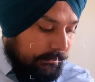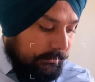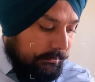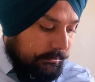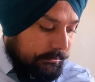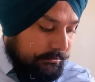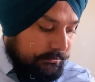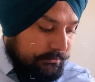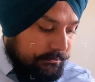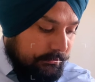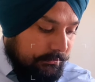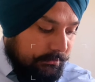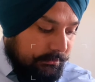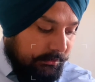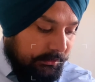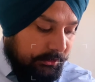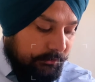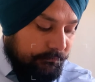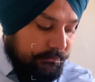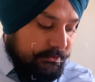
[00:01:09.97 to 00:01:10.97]
It's a
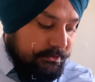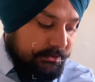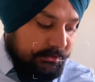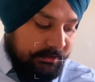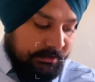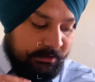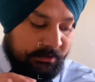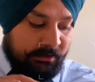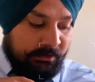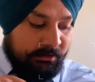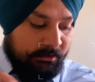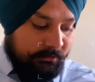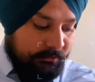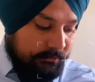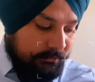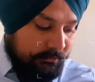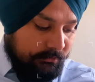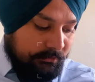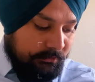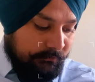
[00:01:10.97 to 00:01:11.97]
kind of a scale.
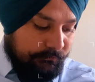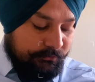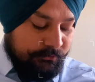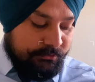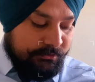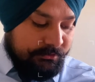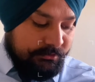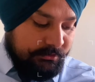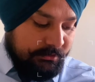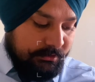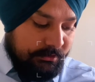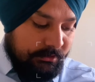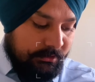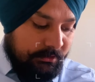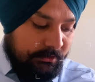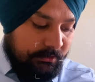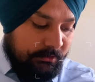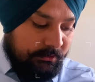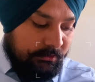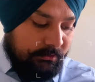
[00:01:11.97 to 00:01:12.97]

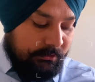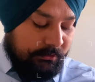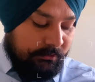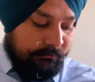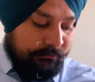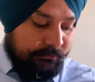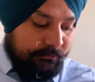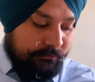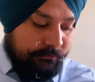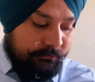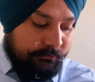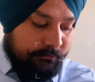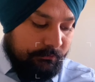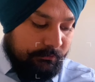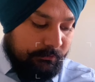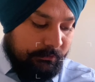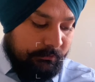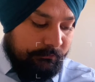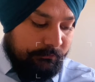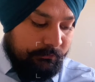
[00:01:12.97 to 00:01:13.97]
If
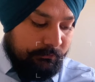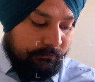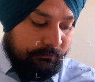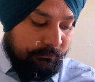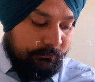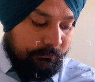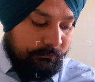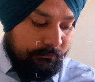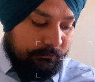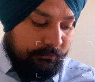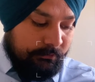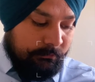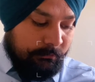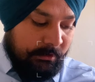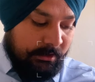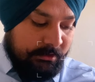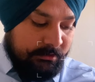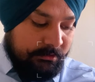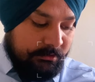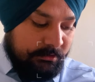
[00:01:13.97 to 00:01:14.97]
you
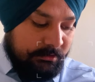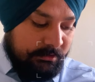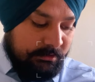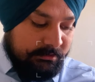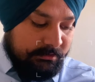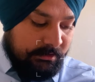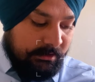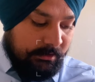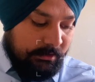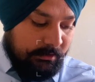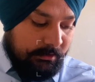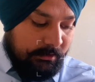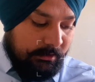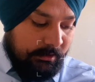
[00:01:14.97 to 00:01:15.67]
imagine there's an